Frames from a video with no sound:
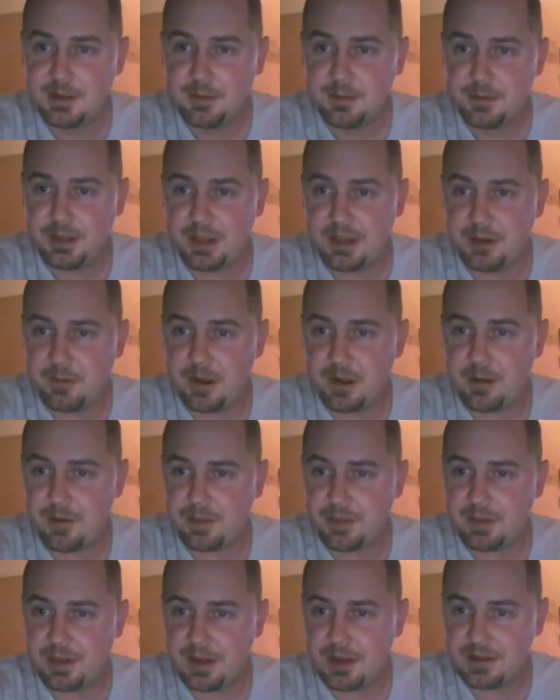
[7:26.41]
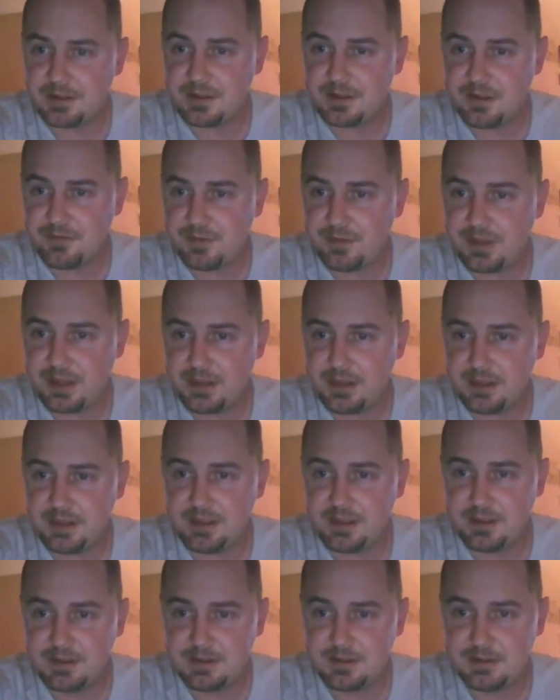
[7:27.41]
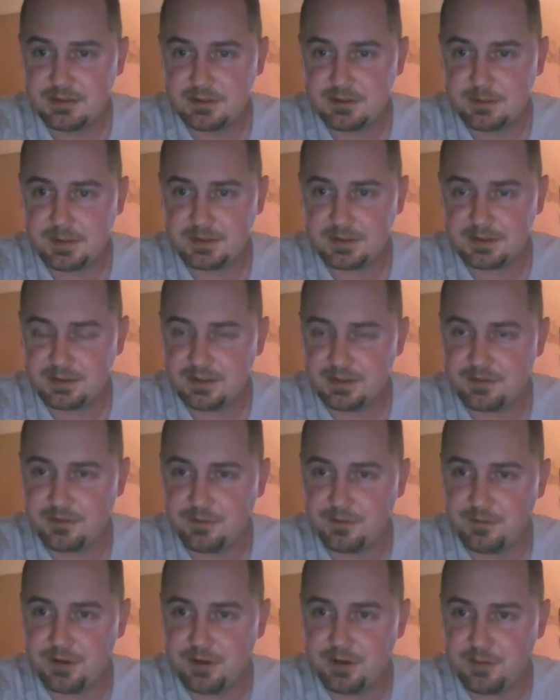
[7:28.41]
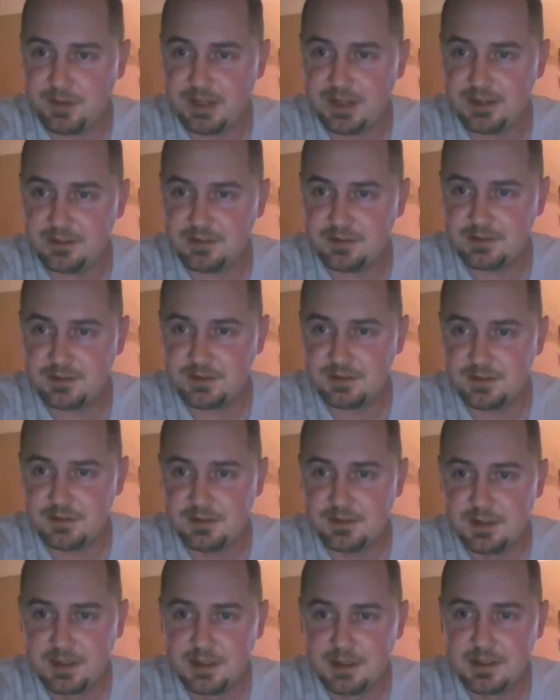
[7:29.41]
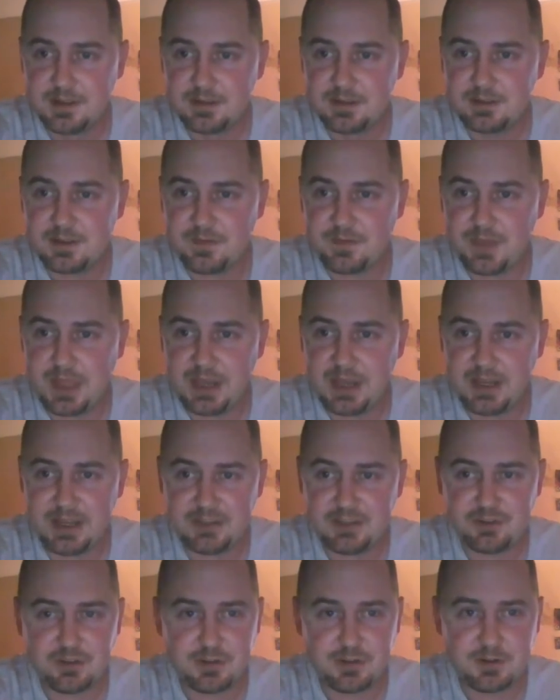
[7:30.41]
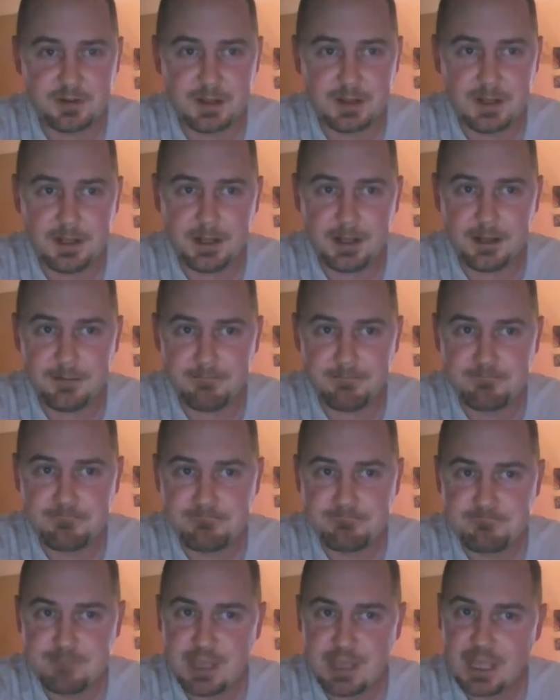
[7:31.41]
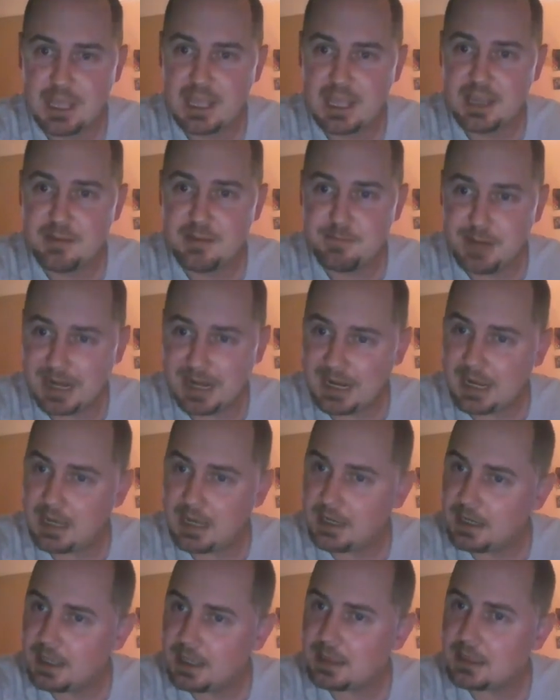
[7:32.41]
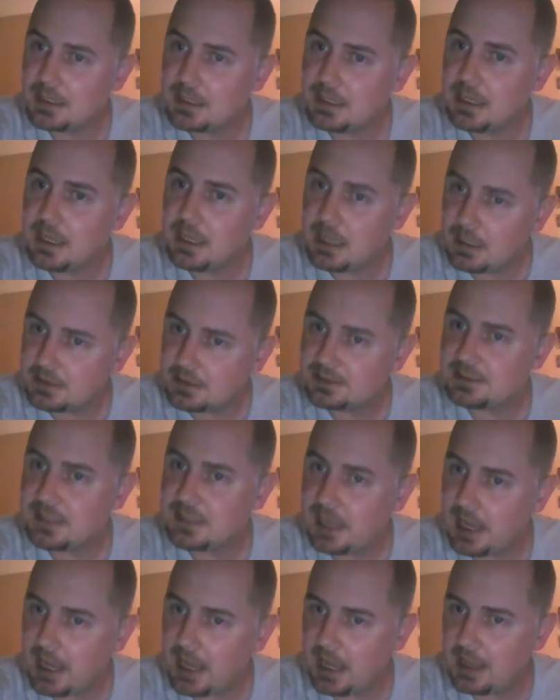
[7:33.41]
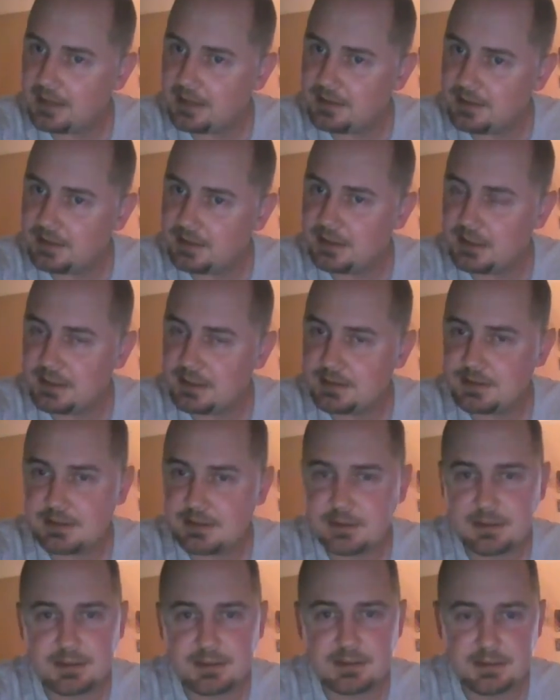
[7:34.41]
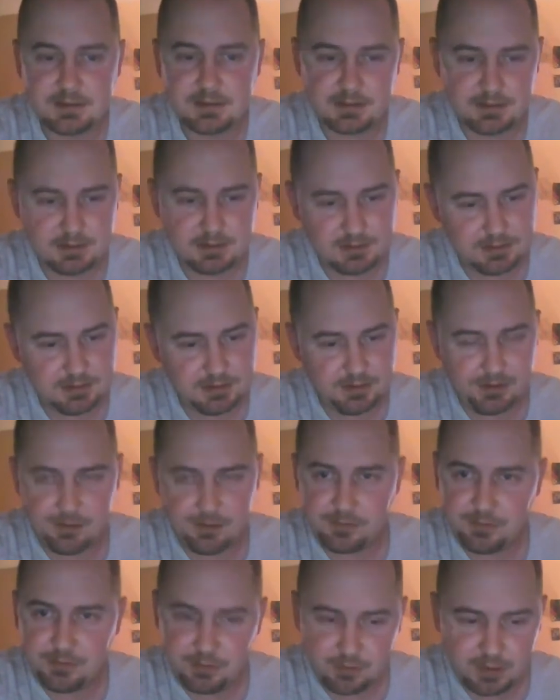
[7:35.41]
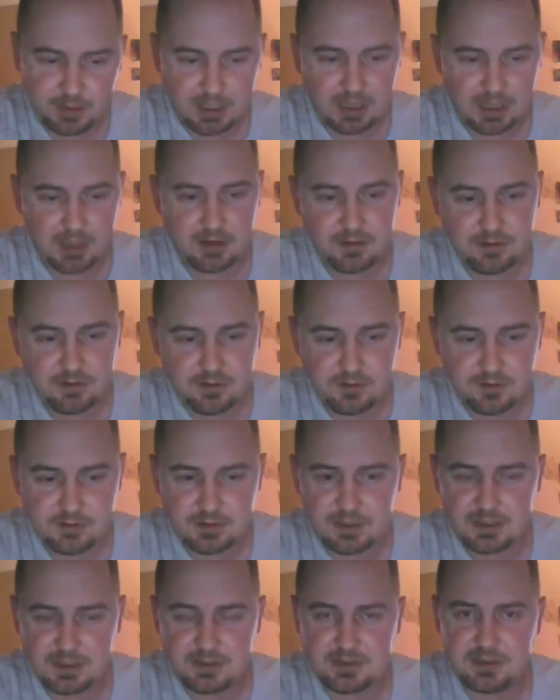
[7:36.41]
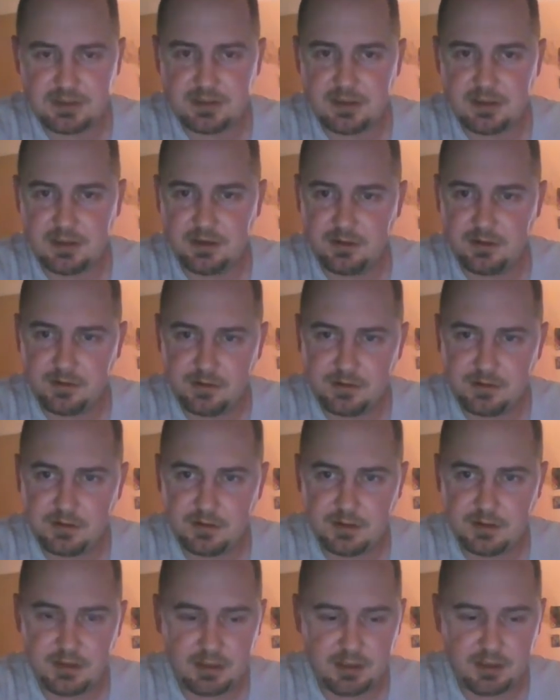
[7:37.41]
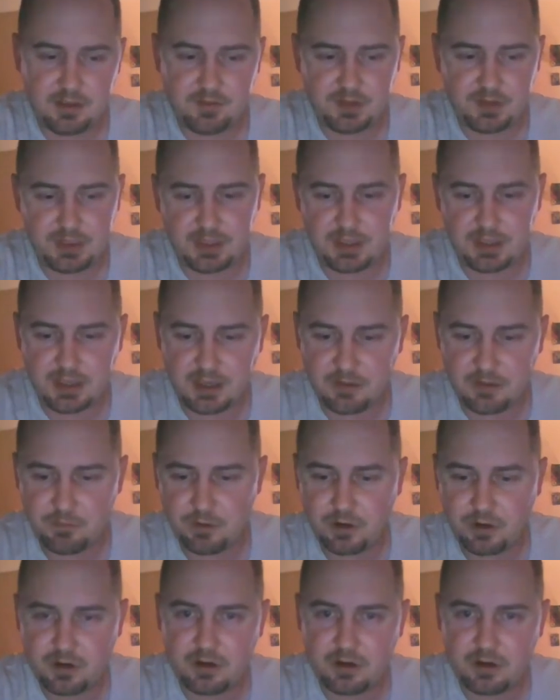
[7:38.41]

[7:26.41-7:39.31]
playing around with a lot of stuff lately, especially different window managers and stuff of that nature. Um, but I got nothing else to add to this. You know, you can use this and everything can work